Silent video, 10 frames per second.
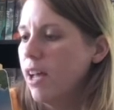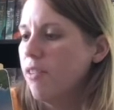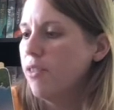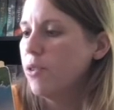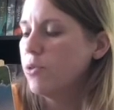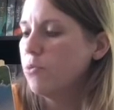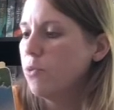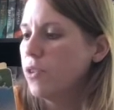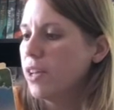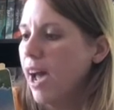
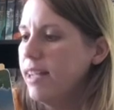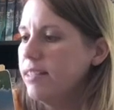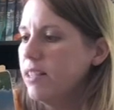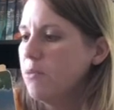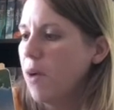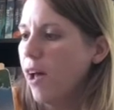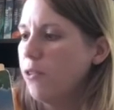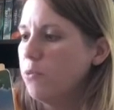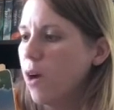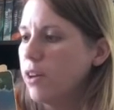The icy
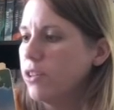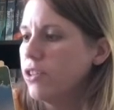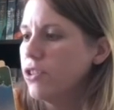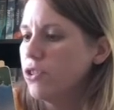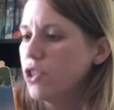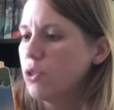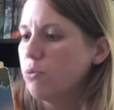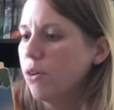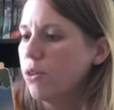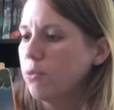wild waters
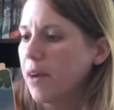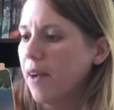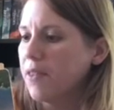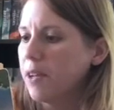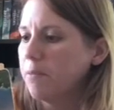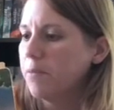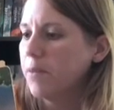swirled around them.